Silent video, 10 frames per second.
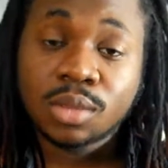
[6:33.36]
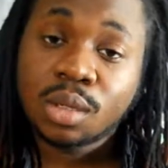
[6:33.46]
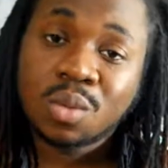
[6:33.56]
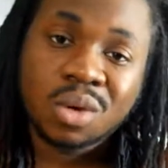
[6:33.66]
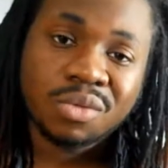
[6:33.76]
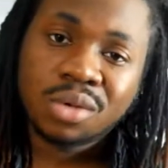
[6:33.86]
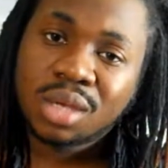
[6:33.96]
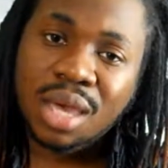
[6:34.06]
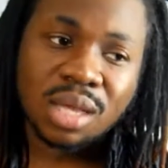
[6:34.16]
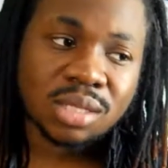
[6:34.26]
And what if you
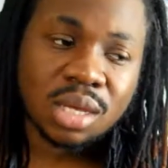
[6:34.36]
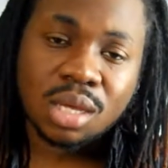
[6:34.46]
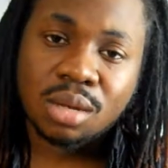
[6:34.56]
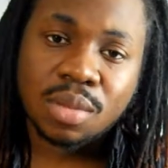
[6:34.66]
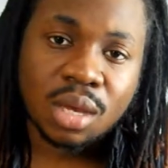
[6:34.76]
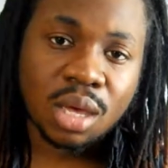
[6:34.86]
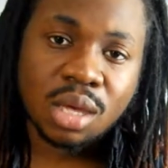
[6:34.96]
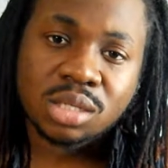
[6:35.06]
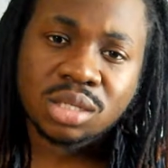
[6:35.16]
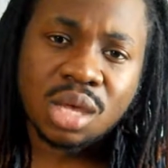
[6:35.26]
can't take any
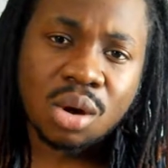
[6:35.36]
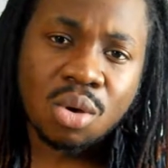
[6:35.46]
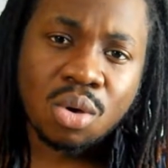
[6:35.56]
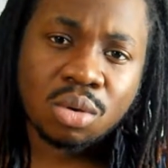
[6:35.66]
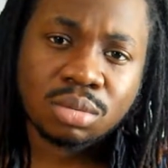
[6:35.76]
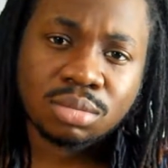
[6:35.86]
medications at all?